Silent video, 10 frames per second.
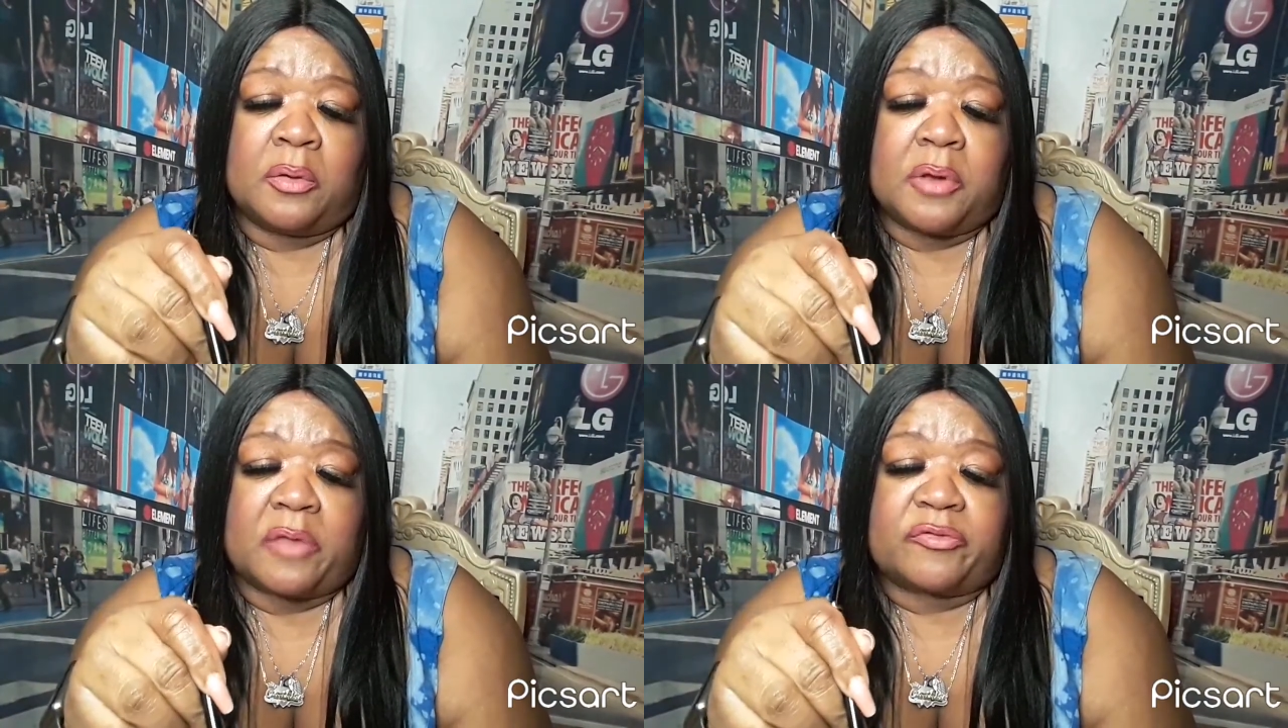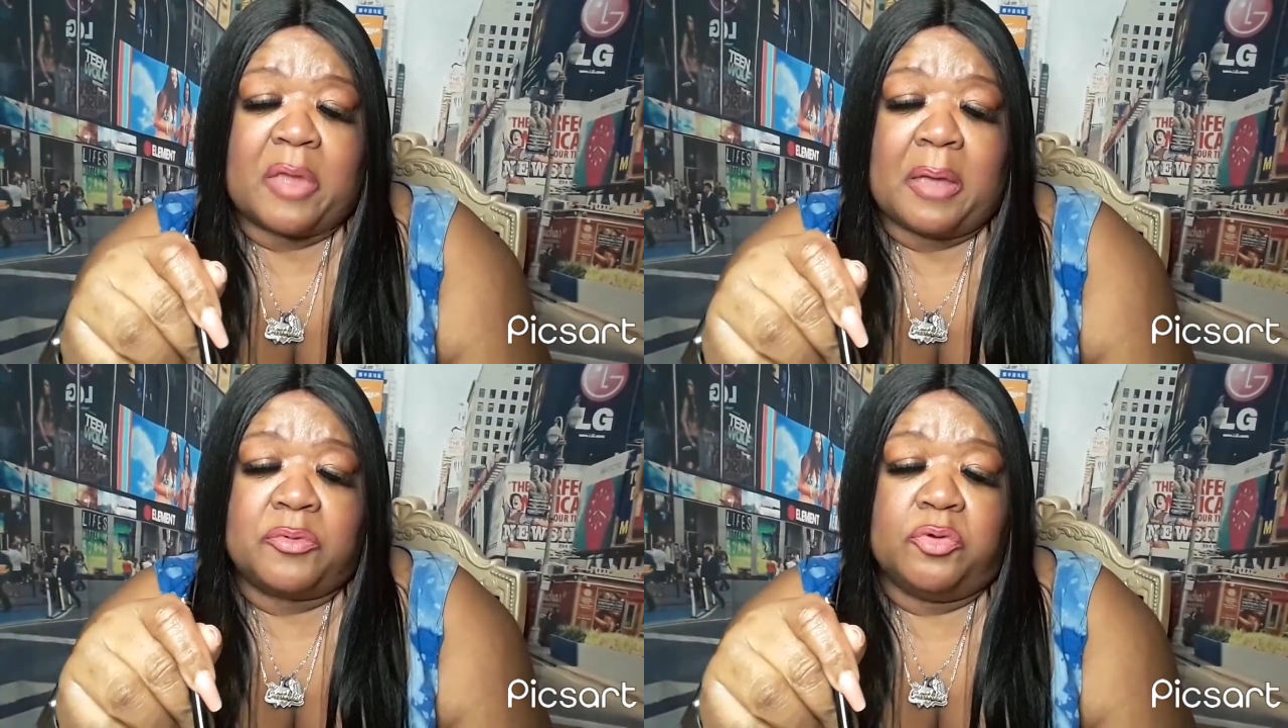next
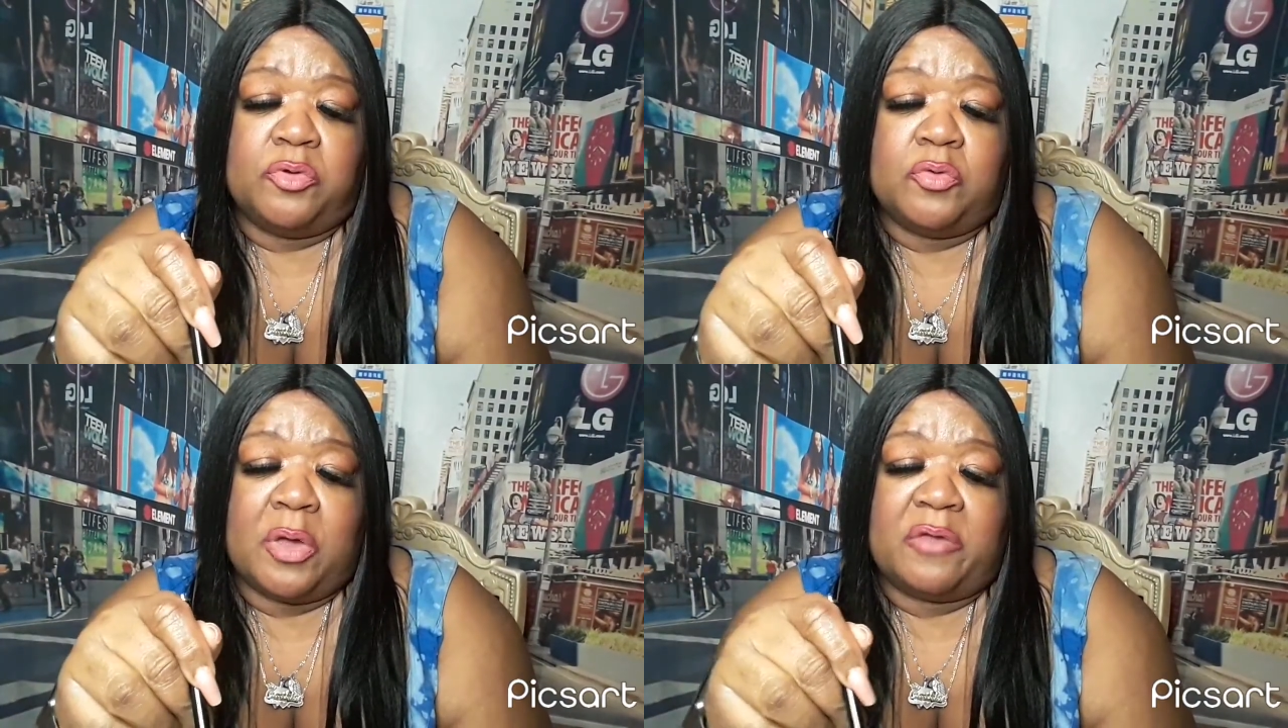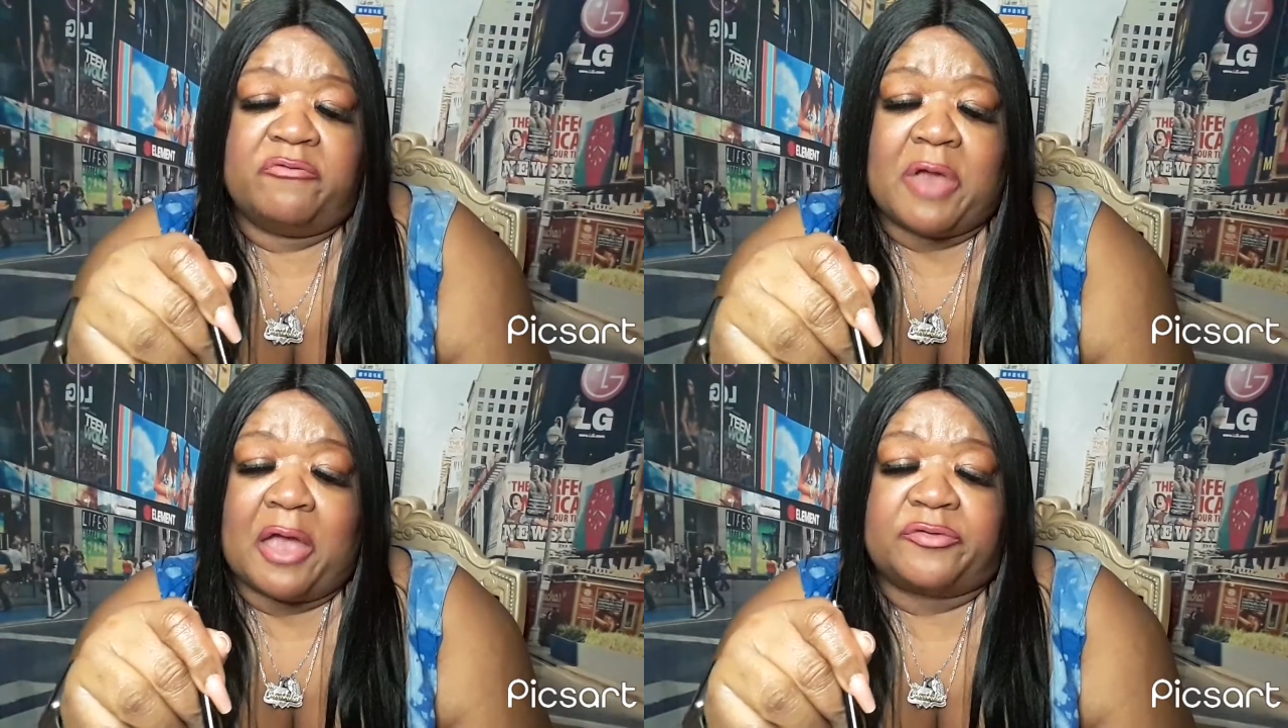time you do a
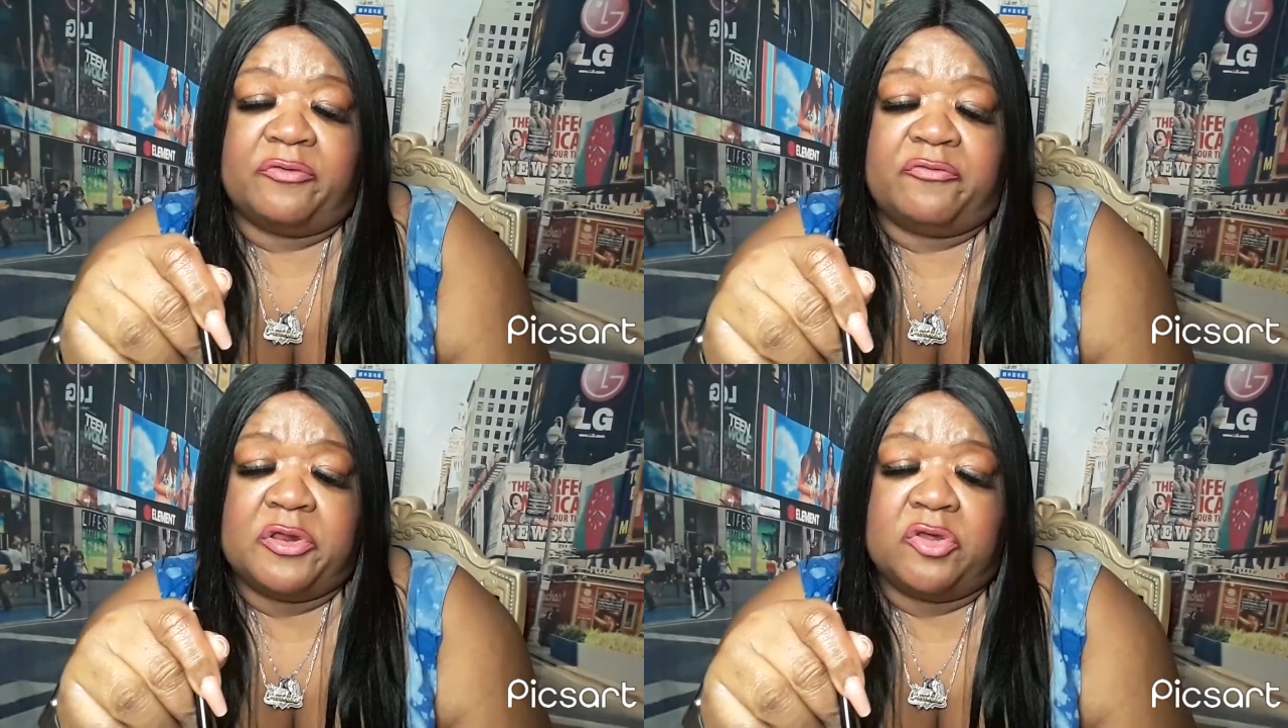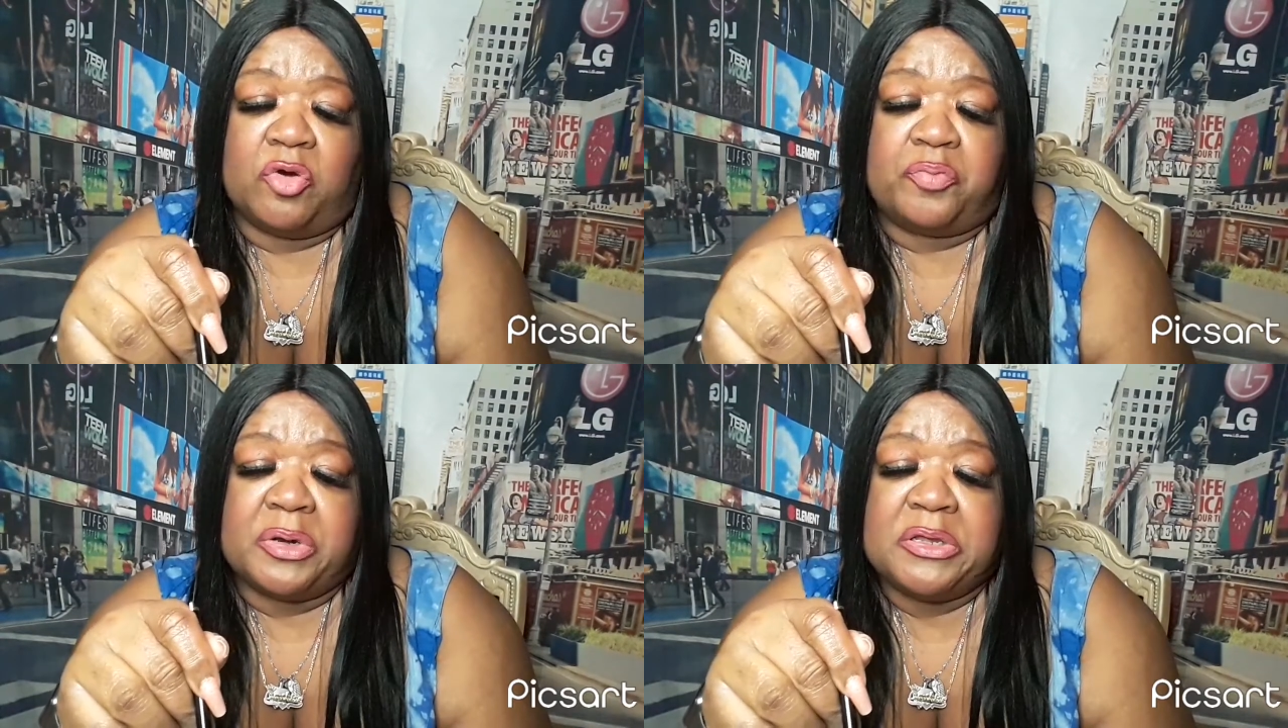reaction
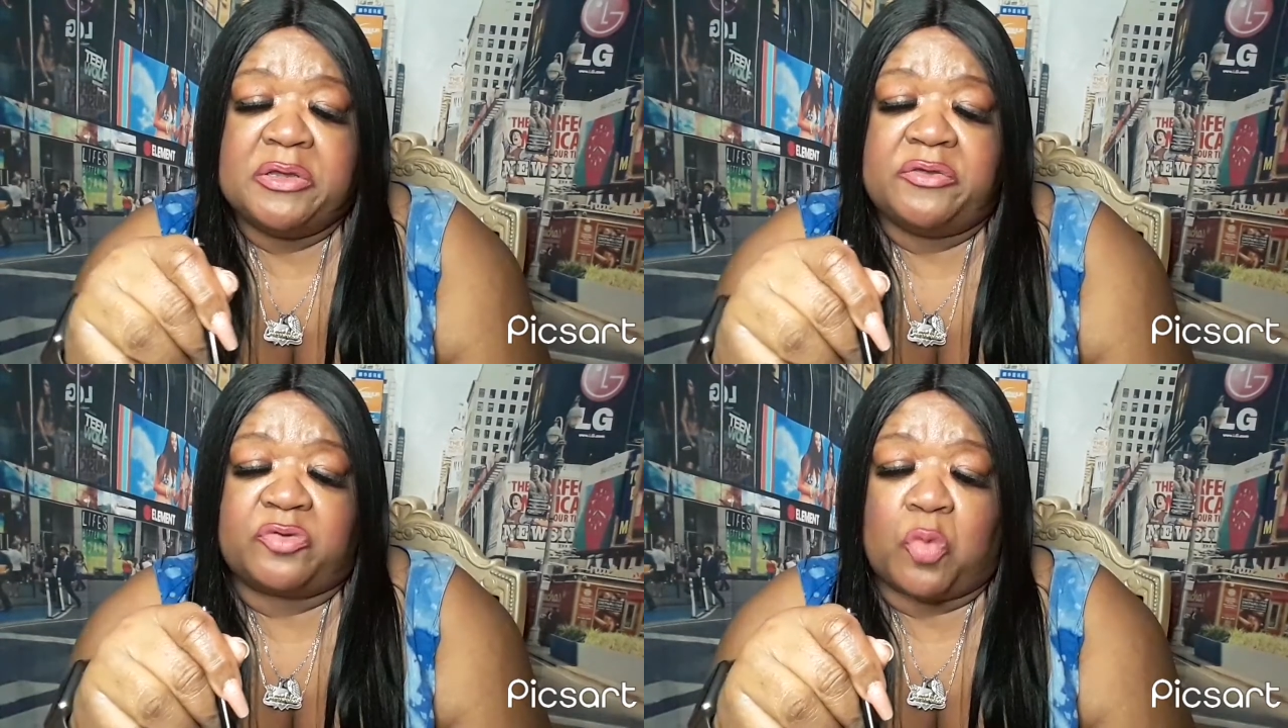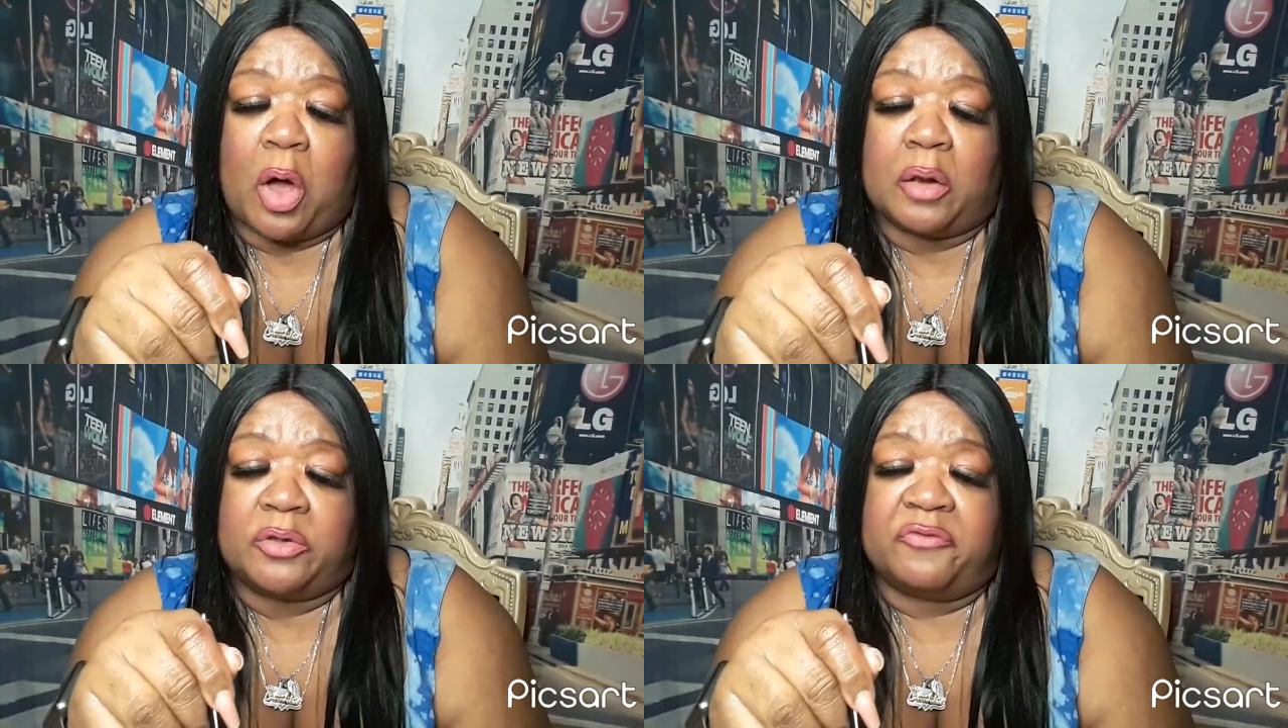video, please
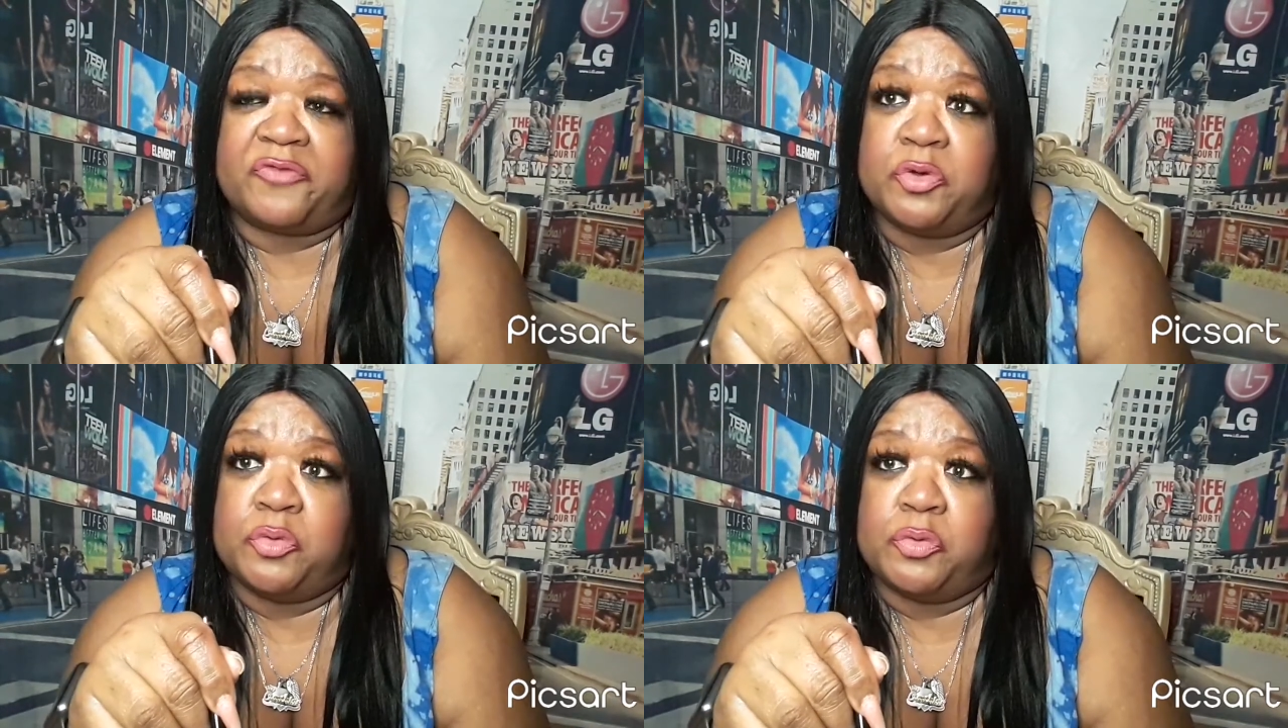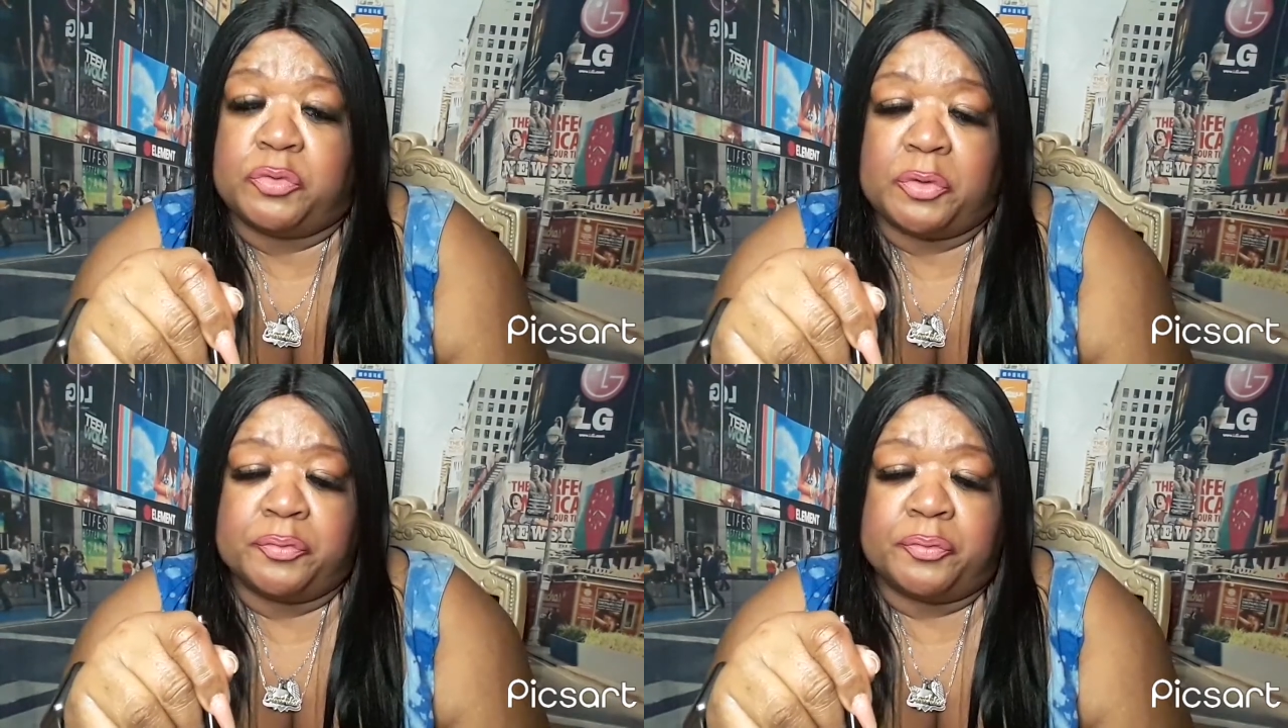swallow your food.